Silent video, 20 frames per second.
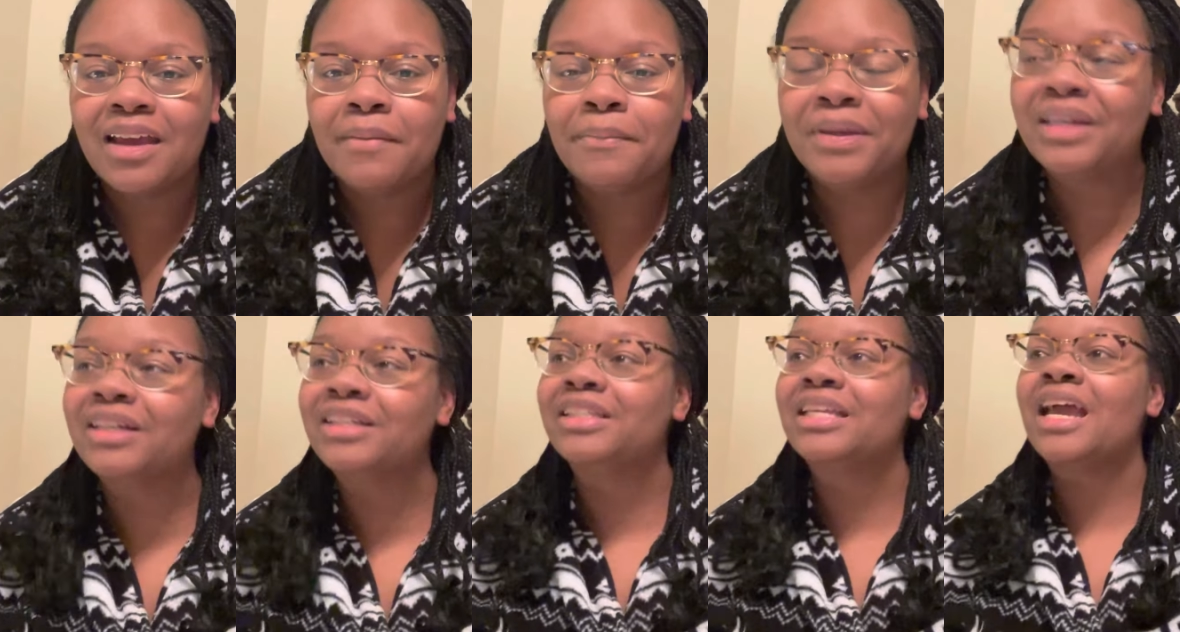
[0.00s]

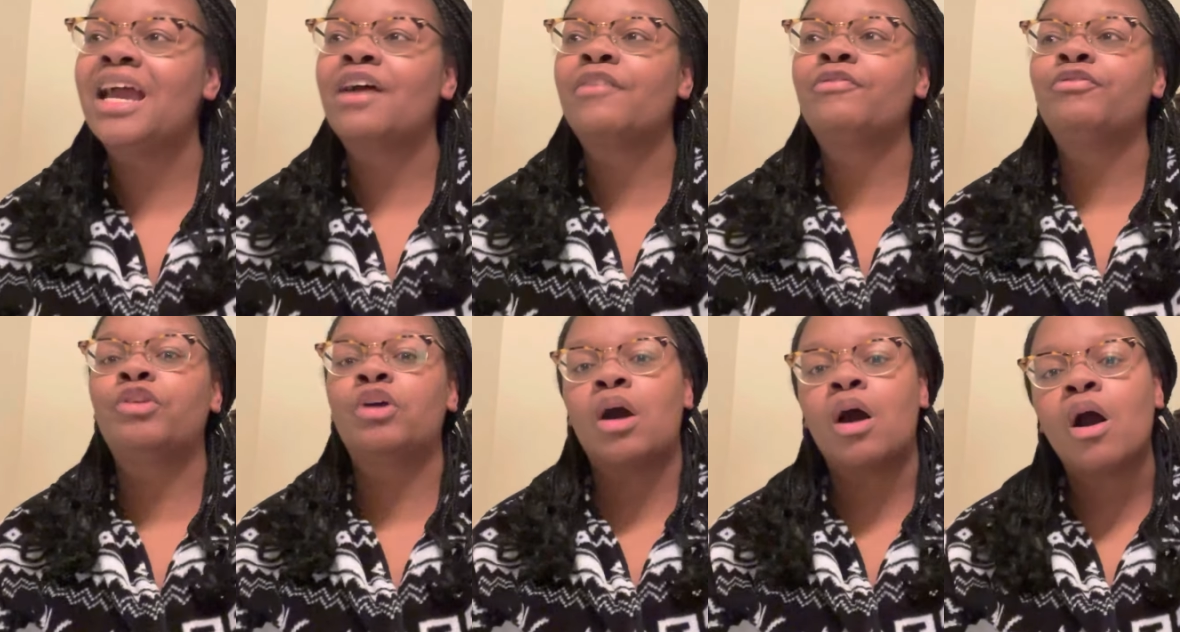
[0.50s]
because
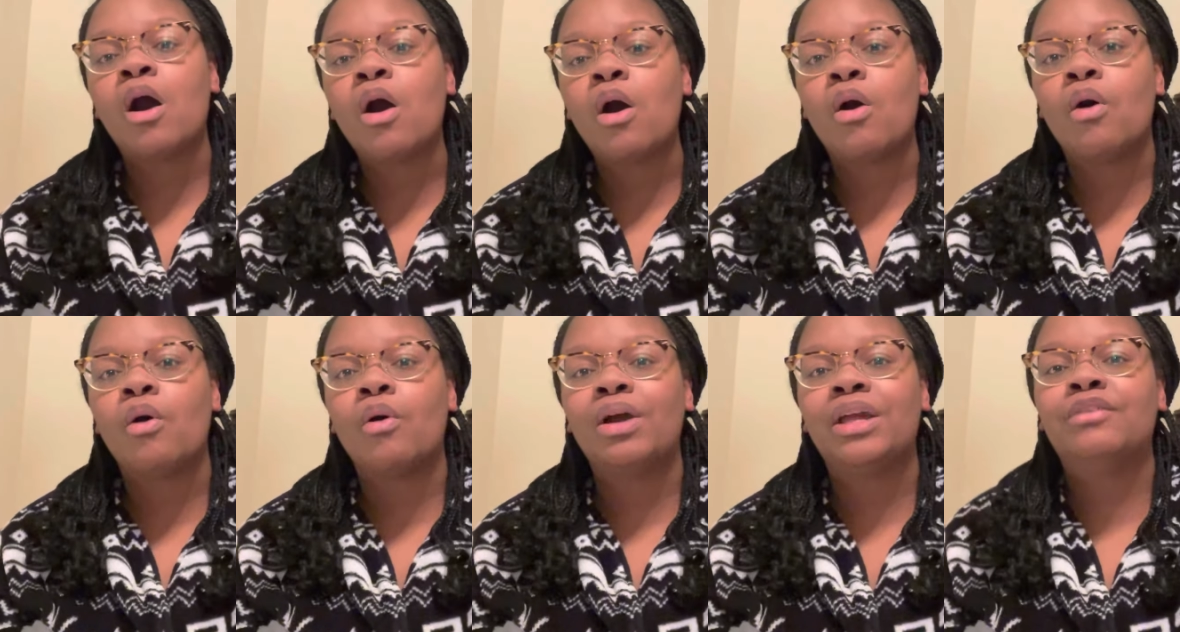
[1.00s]
after
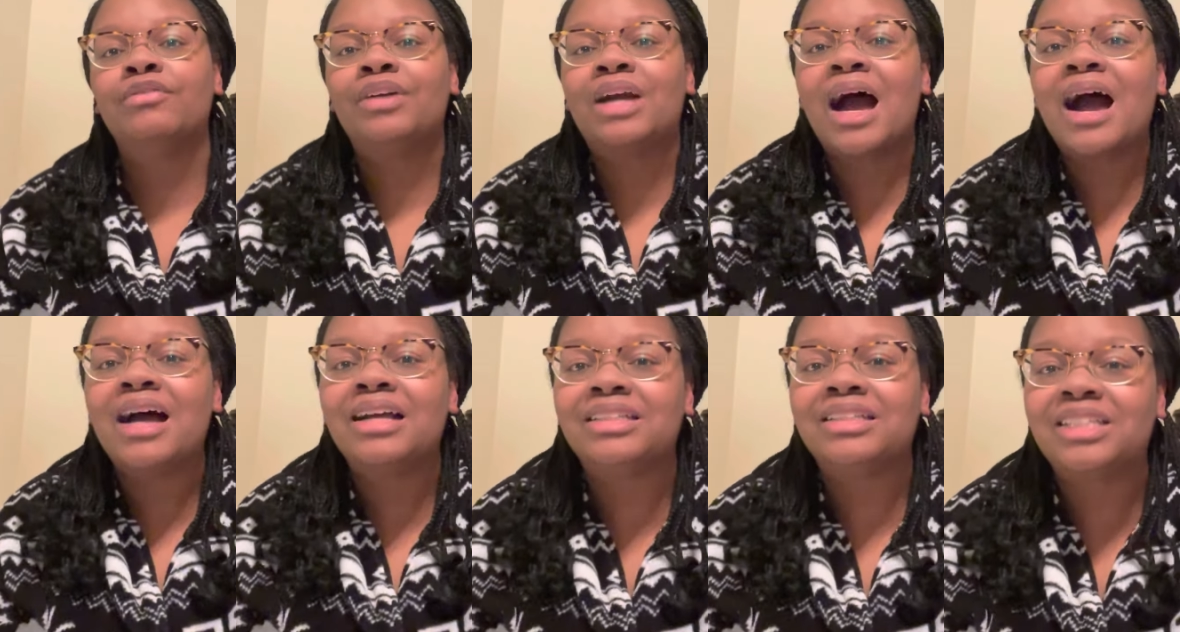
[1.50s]
all, if
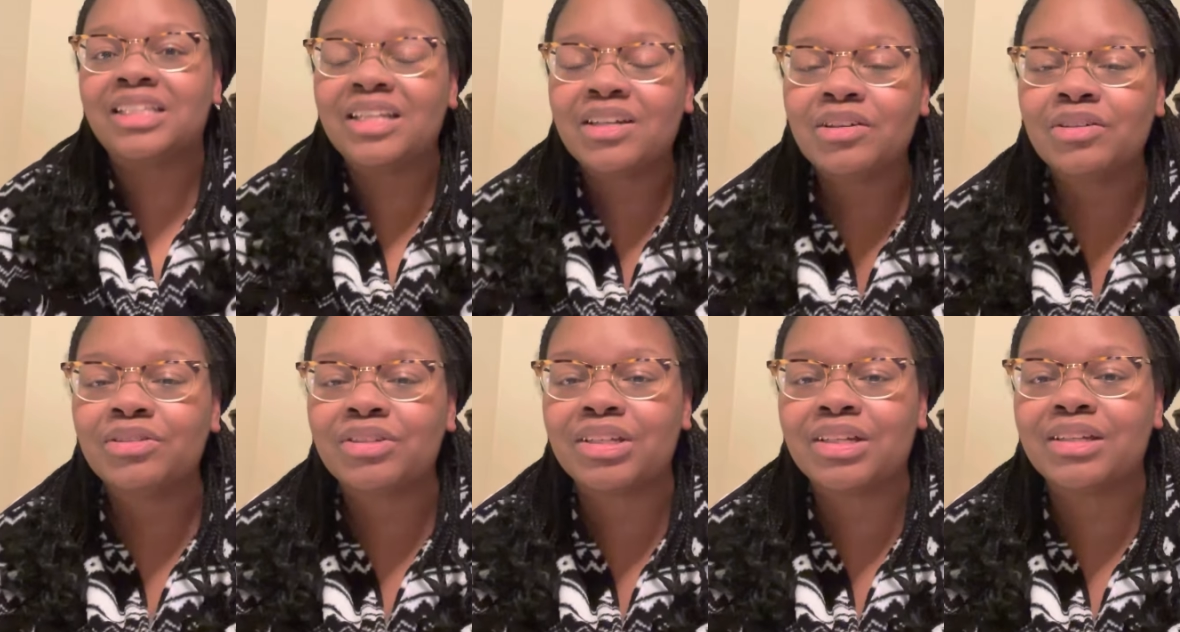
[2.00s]
God
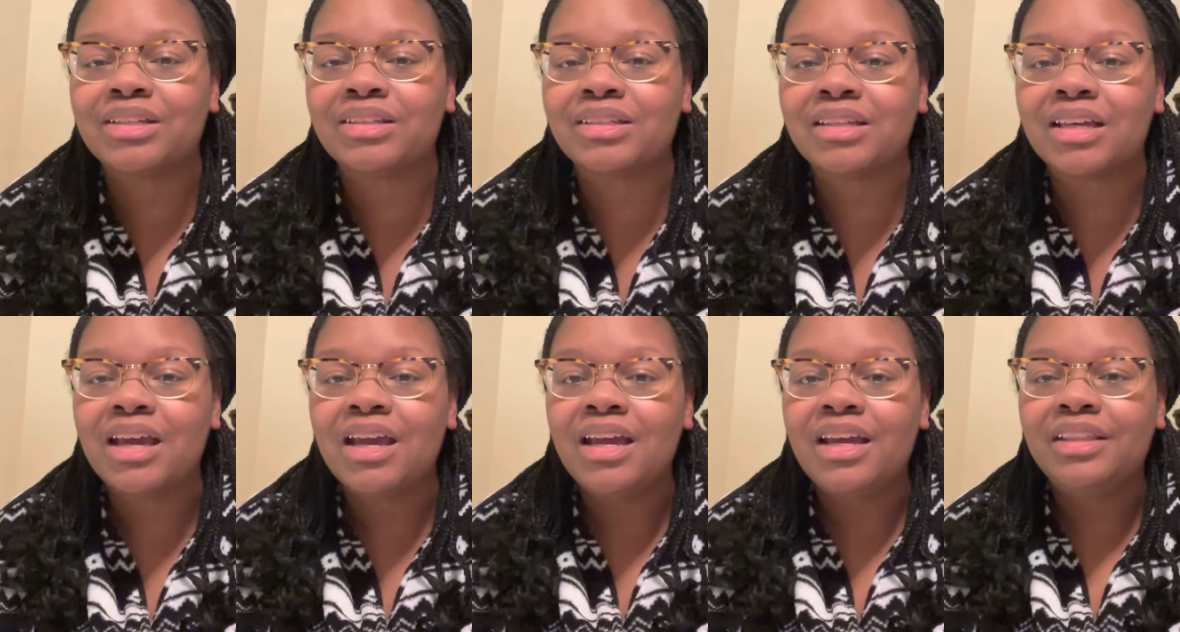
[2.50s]
tells us
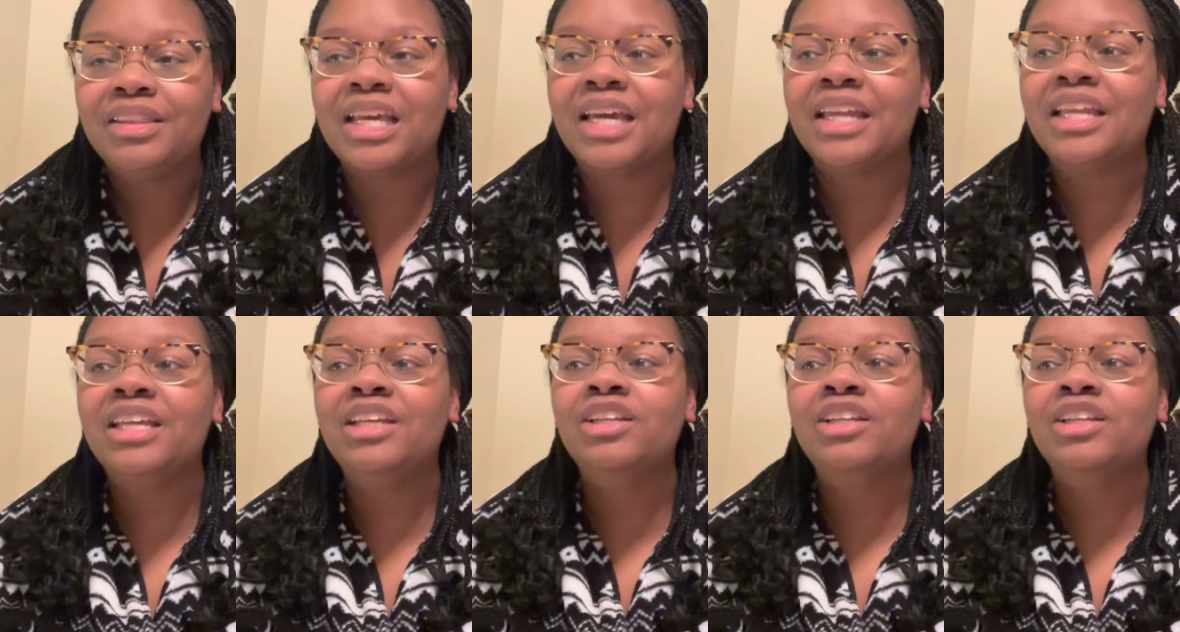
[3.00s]
that he